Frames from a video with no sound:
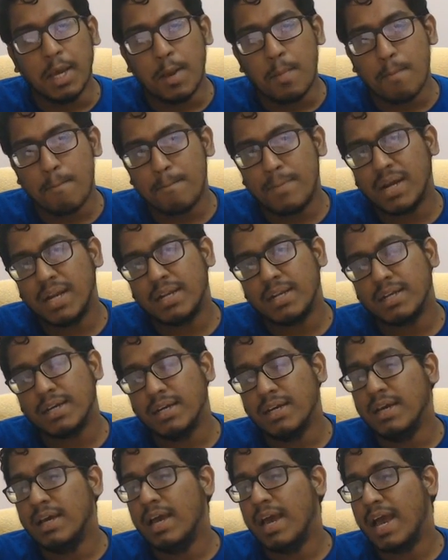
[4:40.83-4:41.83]

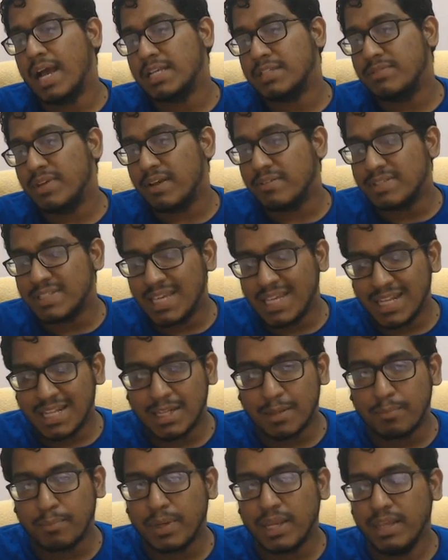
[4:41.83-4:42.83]
But as we have seen in
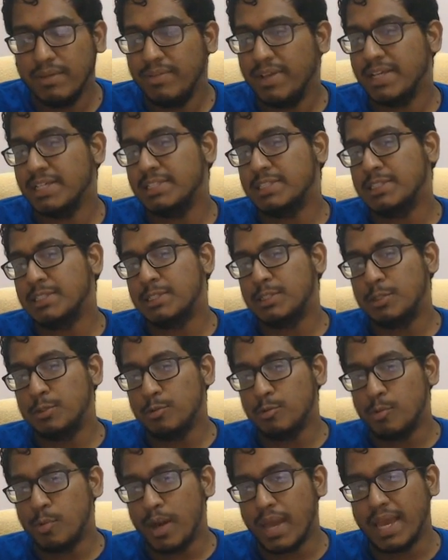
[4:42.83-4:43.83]
the previous
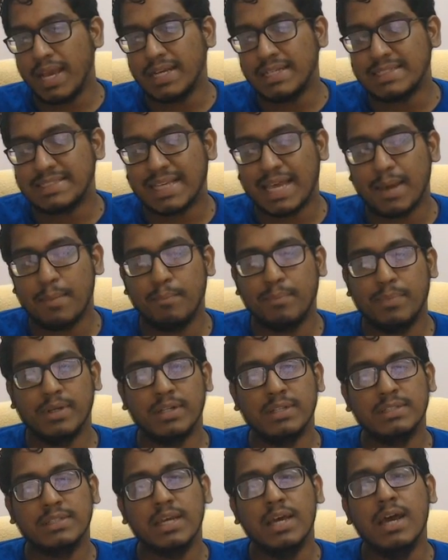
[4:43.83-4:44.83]
two
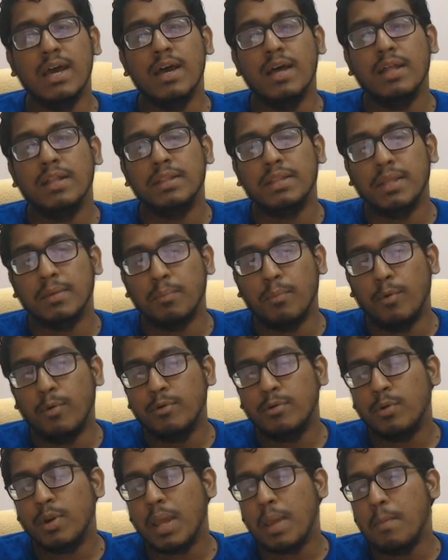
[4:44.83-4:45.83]
examples, the
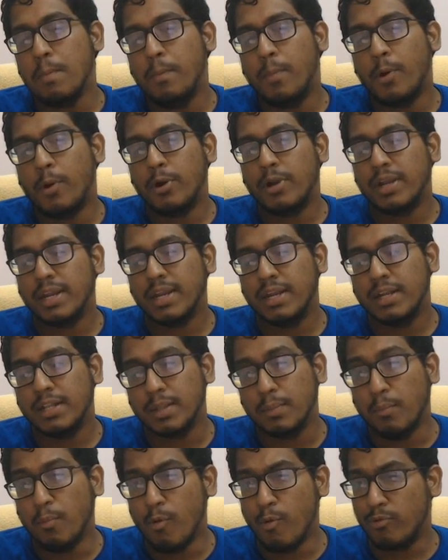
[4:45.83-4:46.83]
most
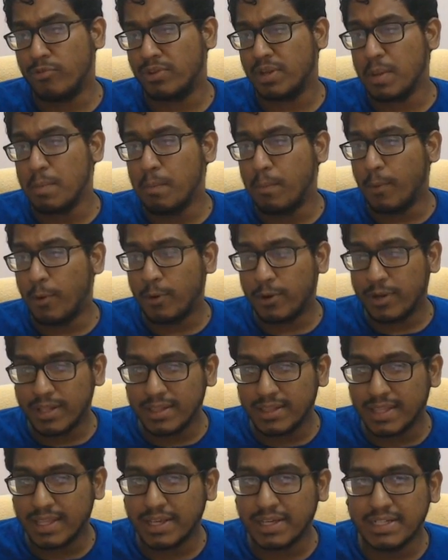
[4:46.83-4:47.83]

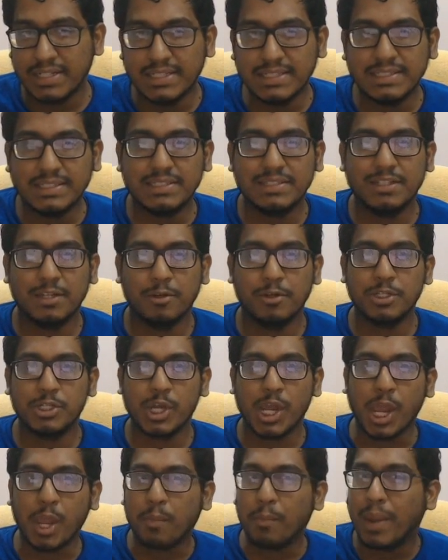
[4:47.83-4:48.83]
important thing is,
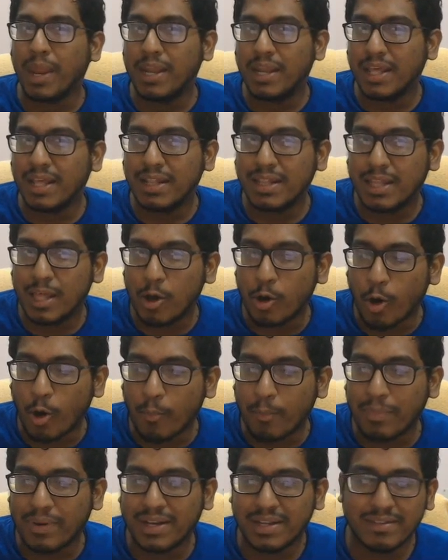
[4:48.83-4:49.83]
checkmating the
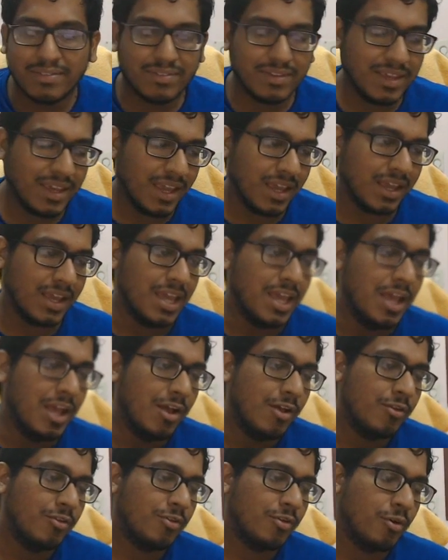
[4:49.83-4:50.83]
opponent's king.
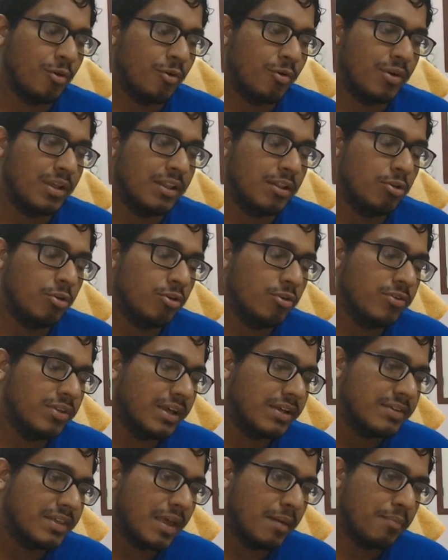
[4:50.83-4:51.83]
So in those
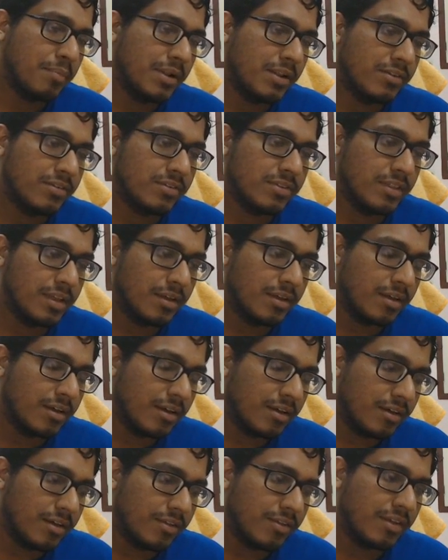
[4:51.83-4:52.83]
examples,
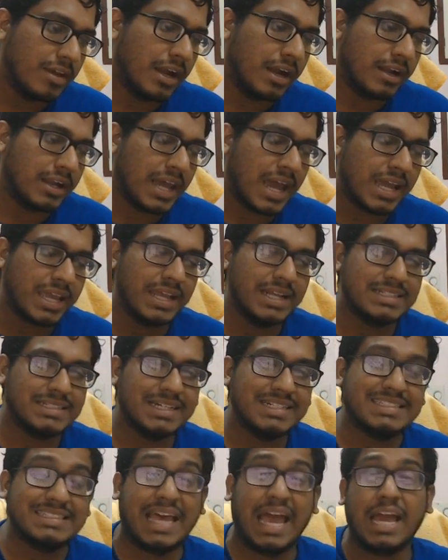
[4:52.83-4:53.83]
the attacking
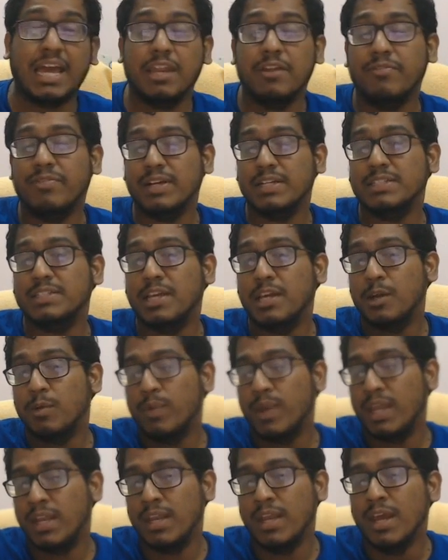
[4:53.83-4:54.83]
side sacrificed their
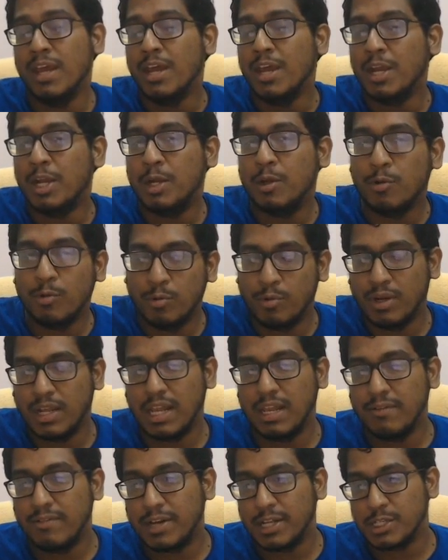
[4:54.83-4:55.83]
queen to
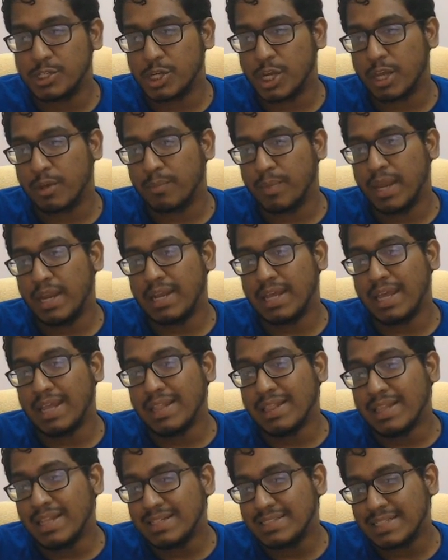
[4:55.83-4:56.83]
deliver a checkmate.
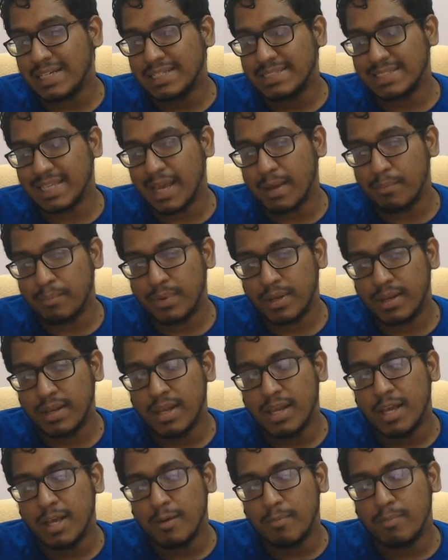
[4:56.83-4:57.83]
In this
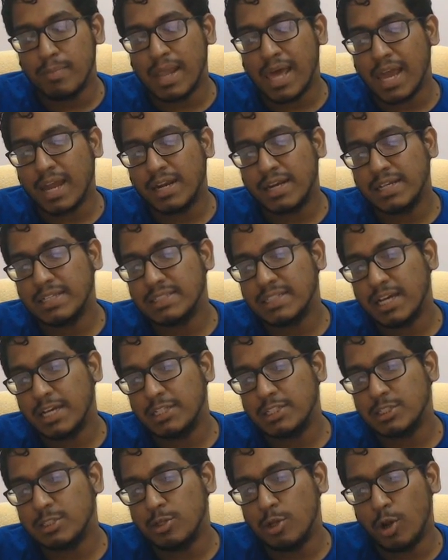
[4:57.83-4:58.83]
example, black
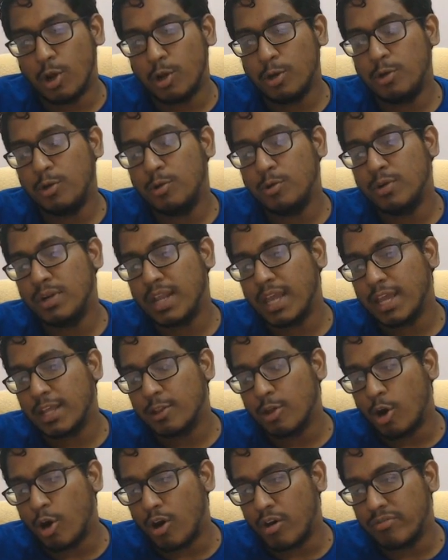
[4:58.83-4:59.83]
decides not to take
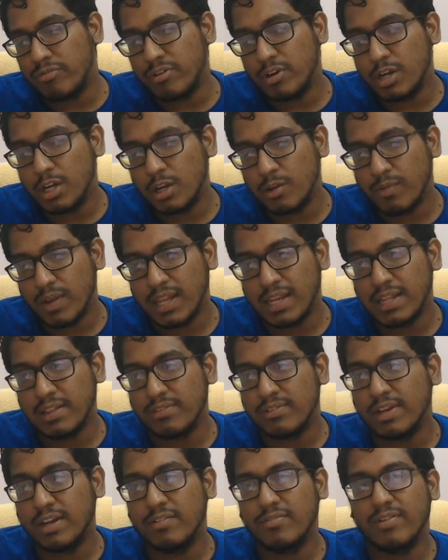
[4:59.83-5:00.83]
the offered queen,
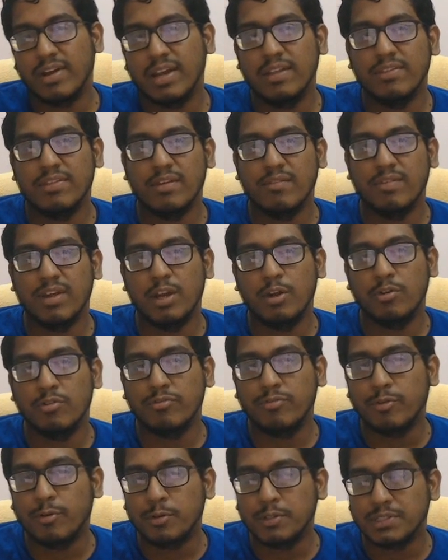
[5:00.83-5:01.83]
instead finds a way to
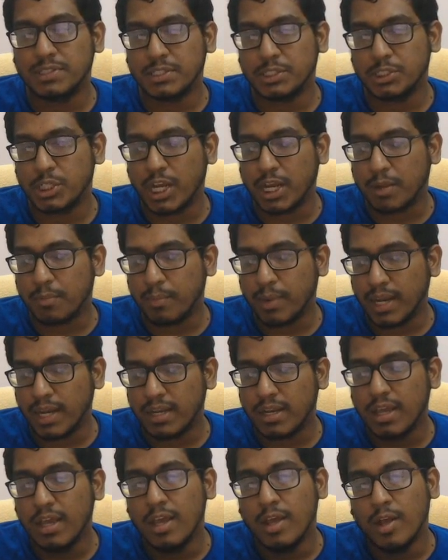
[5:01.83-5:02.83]
force a
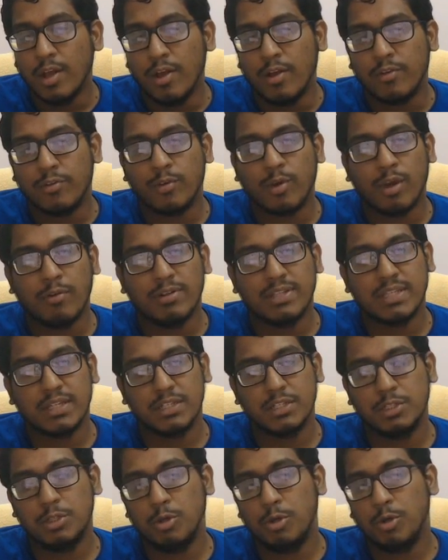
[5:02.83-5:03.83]
checkmate. So I would suggest you to